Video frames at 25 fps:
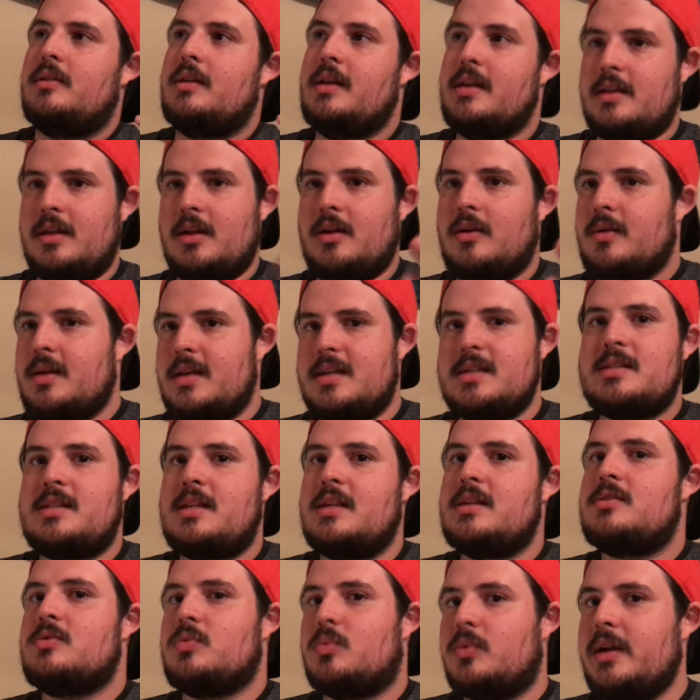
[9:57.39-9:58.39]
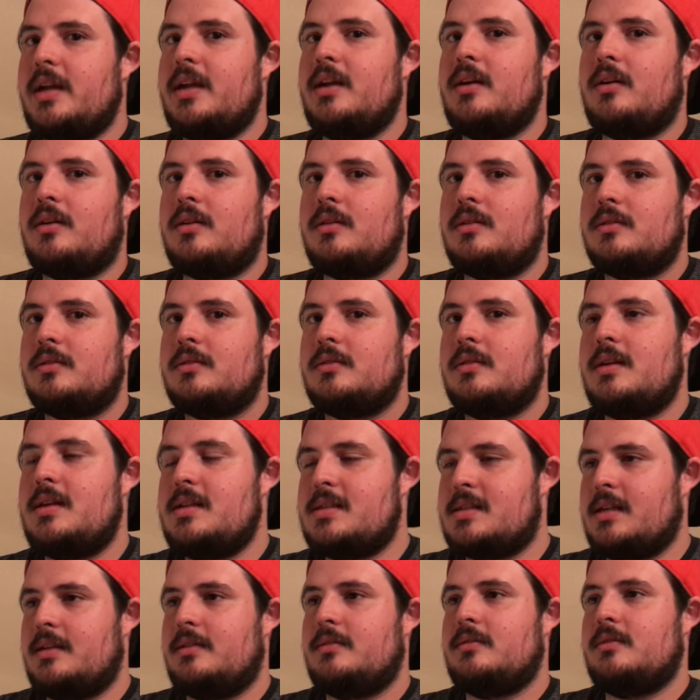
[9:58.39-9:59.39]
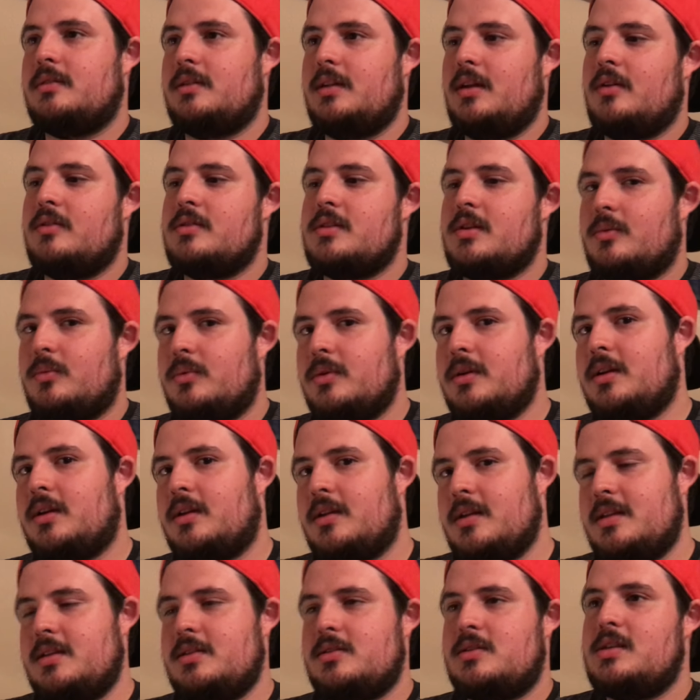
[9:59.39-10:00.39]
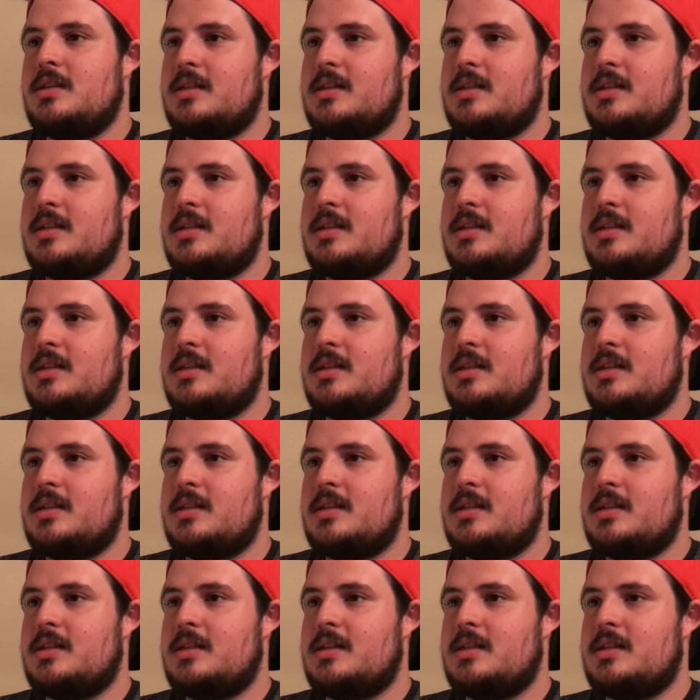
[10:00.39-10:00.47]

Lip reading: you know, is this real? is it, you know, is it real? And